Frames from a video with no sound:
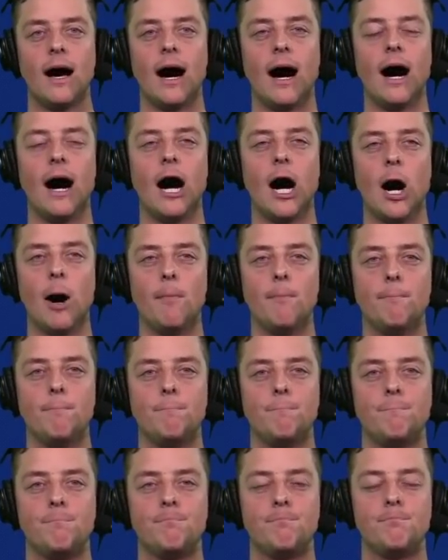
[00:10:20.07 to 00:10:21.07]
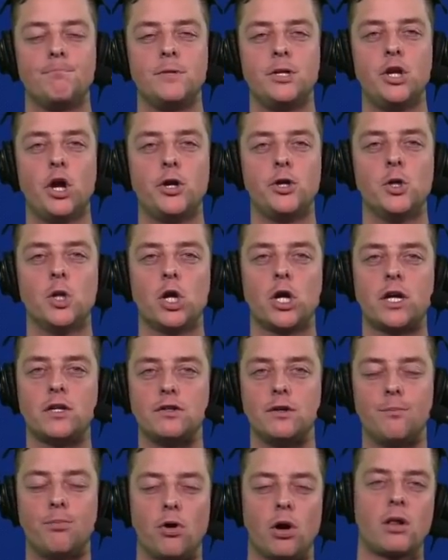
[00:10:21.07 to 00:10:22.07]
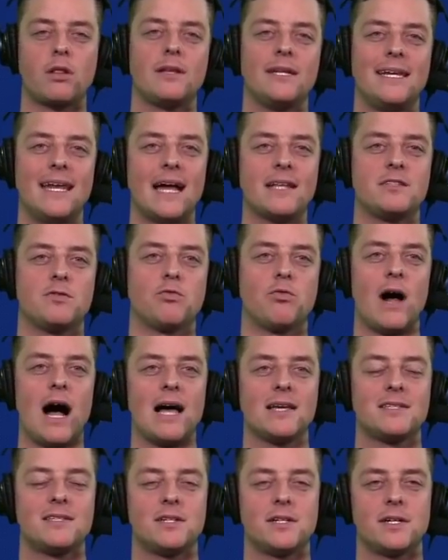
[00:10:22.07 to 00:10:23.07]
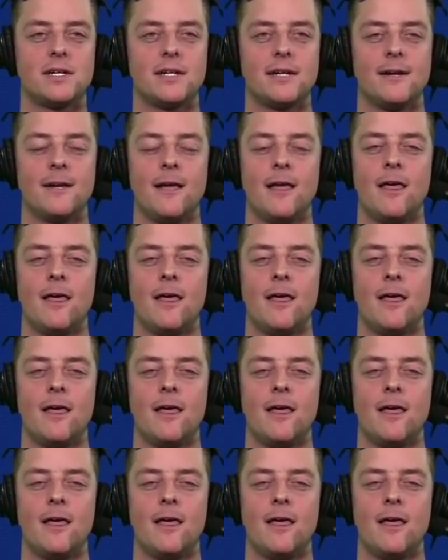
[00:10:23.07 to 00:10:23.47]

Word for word: Um, you know, you look at the Brooklyn Nets roster,